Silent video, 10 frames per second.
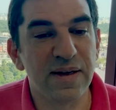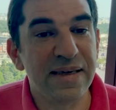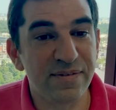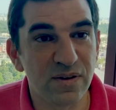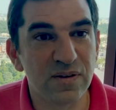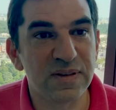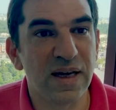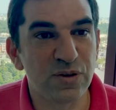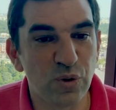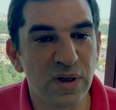event
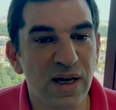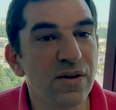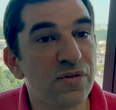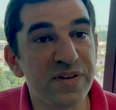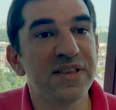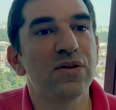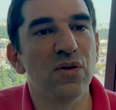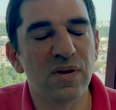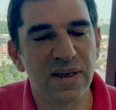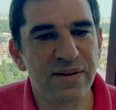at ULI, a
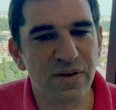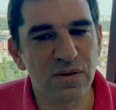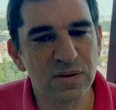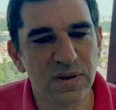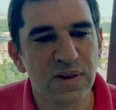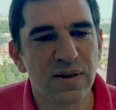physical event.